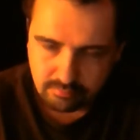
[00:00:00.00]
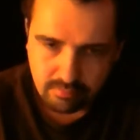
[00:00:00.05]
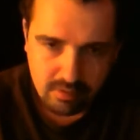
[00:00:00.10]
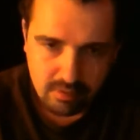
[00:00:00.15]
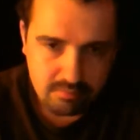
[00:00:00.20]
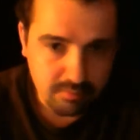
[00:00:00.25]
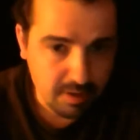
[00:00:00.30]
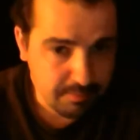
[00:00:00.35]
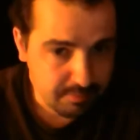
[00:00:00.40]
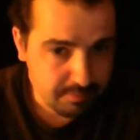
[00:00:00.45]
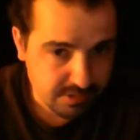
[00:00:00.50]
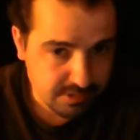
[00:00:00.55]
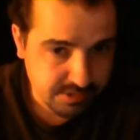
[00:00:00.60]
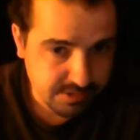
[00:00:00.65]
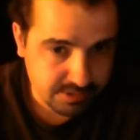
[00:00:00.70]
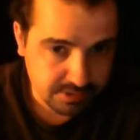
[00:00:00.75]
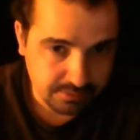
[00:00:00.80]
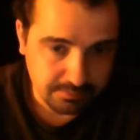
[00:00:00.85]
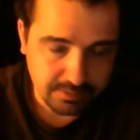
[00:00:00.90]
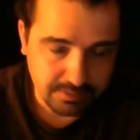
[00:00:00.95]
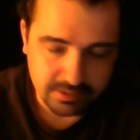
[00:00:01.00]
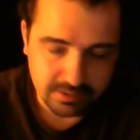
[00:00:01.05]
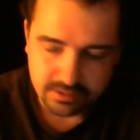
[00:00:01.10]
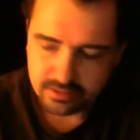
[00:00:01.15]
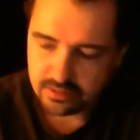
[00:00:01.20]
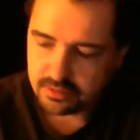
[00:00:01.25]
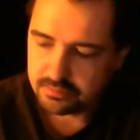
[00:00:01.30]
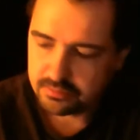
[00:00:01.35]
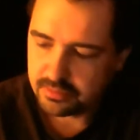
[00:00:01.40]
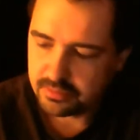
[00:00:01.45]
my personal opinion
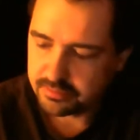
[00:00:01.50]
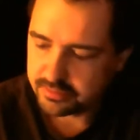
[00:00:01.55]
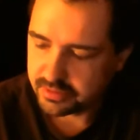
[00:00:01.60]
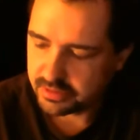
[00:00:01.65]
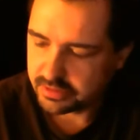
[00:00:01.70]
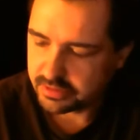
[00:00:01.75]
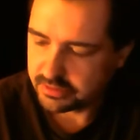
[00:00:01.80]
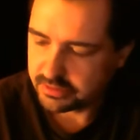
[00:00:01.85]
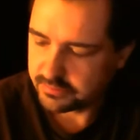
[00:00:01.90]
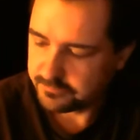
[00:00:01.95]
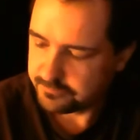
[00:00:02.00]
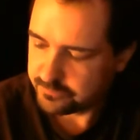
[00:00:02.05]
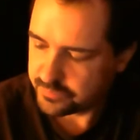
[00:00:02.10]
on the pumpkin ale